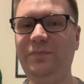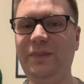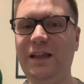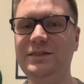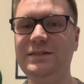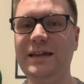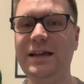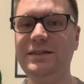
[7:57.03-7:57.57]

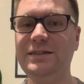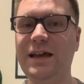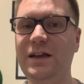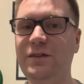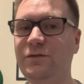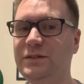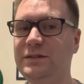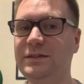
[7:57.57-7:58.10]
Stay
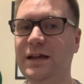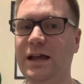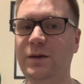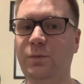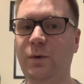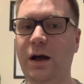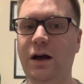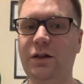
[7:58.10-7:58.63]
safe, stay
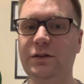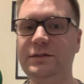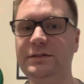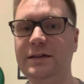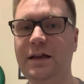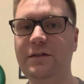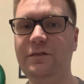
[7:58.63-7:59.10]
well, stay